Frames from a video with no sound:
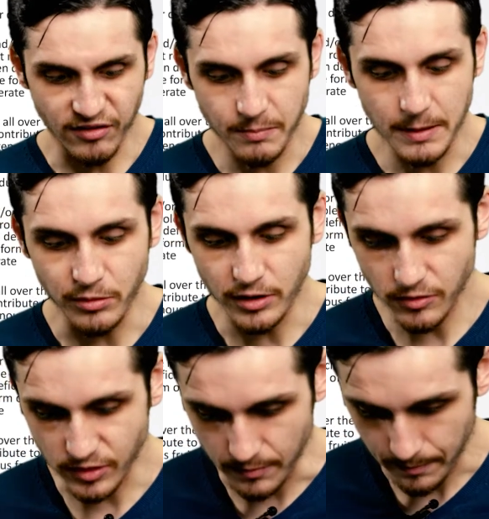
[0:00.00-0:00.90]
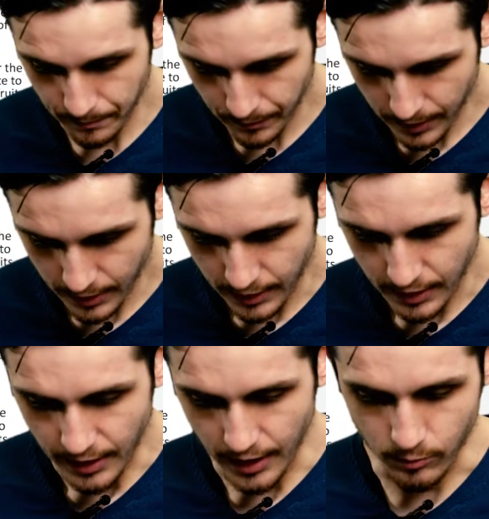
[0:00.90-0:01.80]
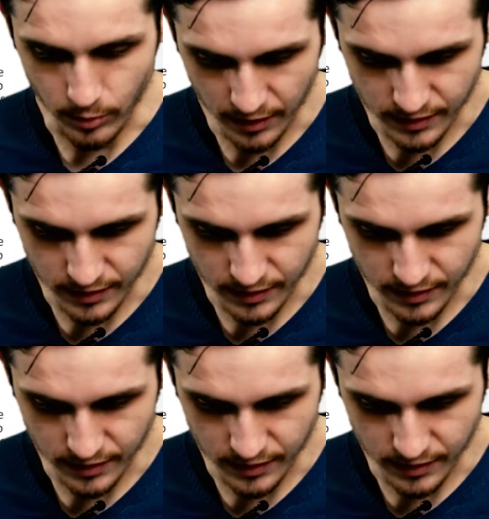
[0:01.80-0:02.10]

do people use them? And what